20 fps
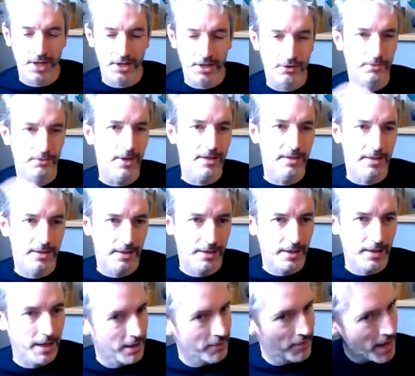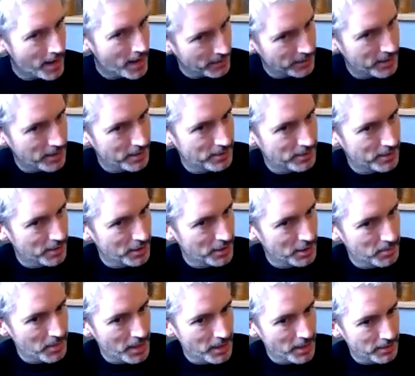as a resident, I have access to the
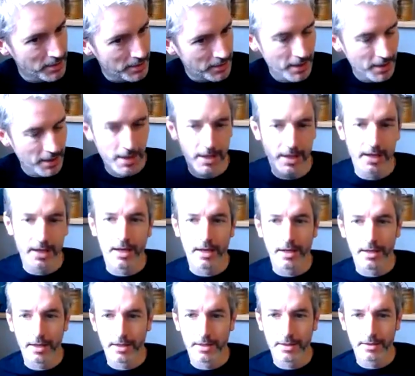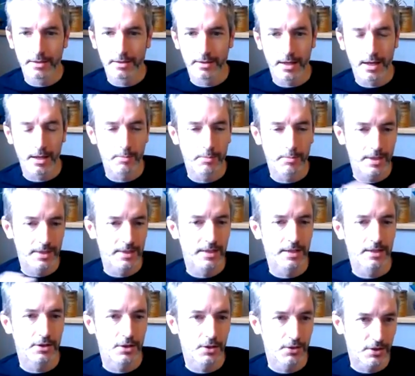space, and as a
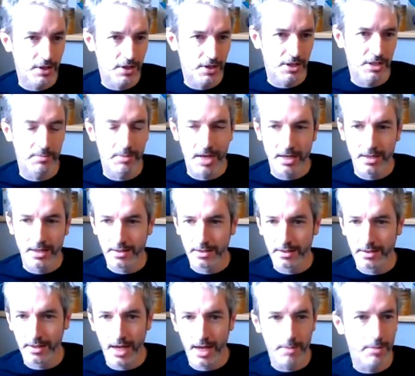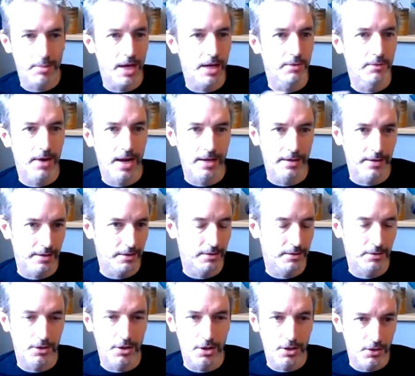business using the space, I pay rent
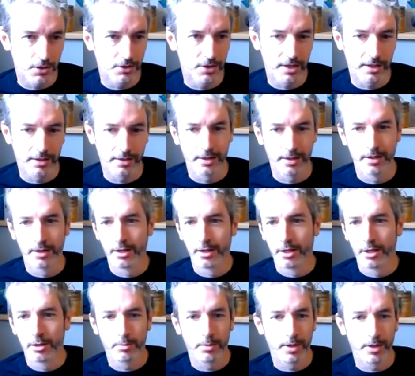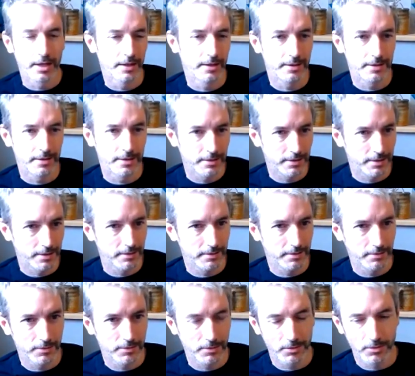to use it, but it's
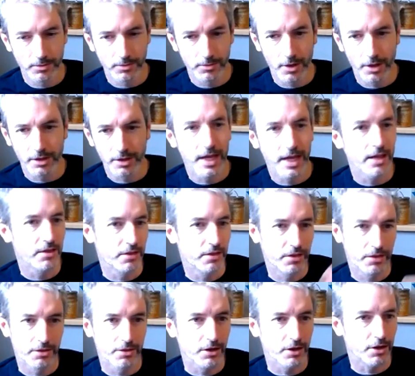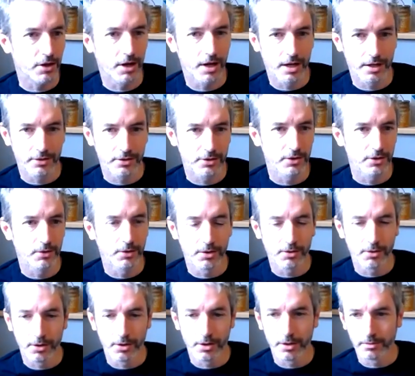a tenth the cost
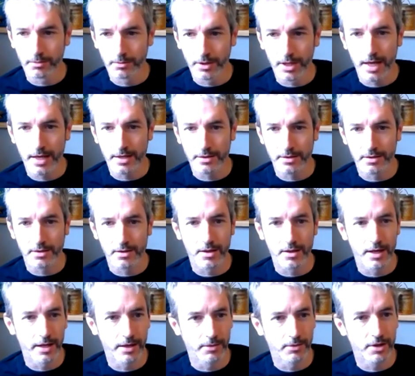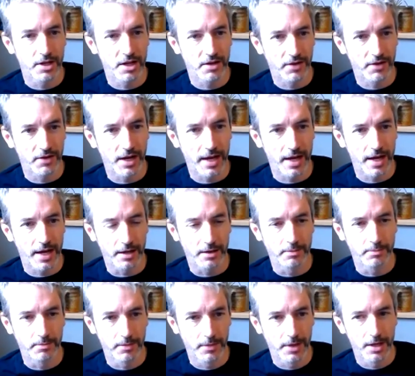or less than if I
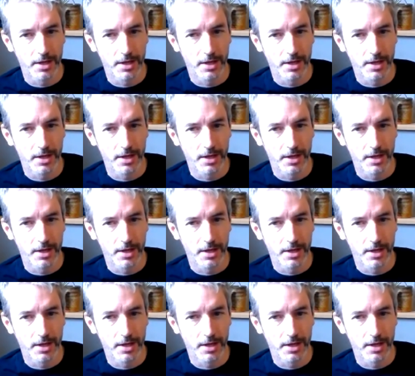had